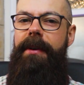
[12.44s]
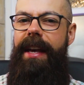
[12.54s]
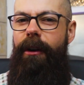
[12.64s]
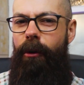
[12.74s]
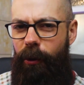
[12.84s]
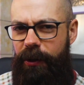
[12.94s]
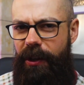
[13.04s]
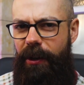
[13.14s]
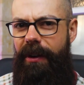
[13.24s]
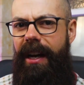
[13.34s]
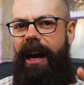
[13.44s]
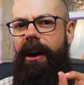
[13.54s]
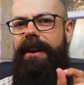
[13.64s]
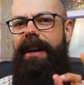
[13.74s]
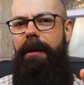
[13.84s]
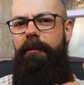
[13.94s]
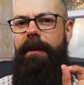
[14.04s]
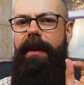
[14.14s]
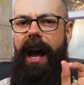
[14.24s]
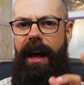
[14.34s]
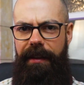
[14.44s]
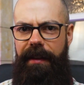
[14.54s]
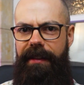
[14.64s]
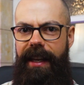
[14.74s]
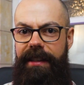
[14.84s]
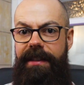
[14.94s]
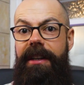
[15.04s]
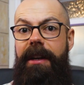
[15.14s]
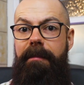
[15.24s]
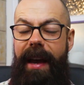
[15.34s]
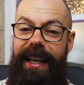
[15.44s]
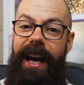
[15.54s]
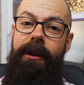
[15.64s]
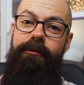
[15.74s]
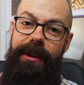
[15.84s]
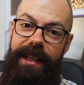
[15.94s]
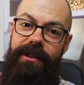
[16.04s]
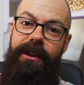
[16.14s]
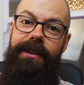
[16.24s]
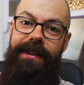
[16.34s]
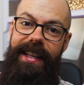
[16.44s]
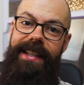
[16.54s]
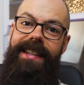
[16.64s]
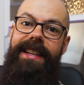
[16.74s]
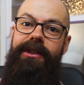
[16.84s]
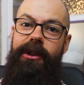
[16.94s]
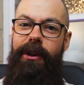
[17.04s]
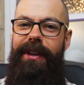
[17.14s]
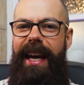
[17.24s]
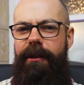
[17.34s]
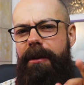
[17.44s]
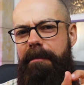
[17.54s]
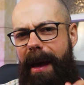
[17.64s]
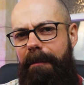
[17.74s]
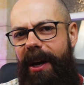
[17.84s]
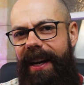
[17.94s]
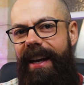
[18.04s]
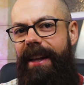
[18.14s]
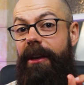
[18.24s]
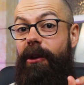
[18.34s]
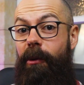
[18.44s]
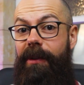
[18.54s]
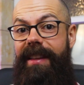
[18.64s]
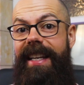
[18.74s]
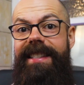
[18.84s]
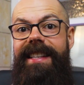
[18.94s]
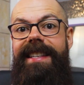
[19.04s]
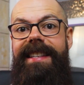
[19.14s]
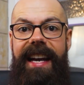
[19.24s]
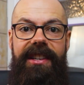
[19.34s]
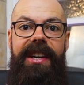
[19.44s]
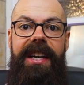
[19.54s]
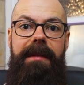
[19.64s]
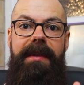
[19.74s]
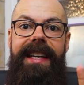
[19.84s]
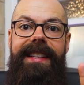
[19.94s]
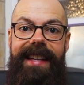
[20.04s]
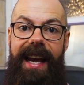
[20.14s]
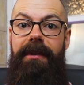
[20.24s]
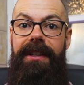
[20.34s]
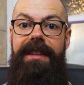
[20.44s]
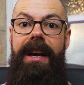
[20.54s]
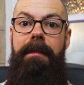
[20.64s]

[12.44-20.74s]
but there also are a number of other things that can make a research thesis good. Now remember that your thesis is actually going to be examined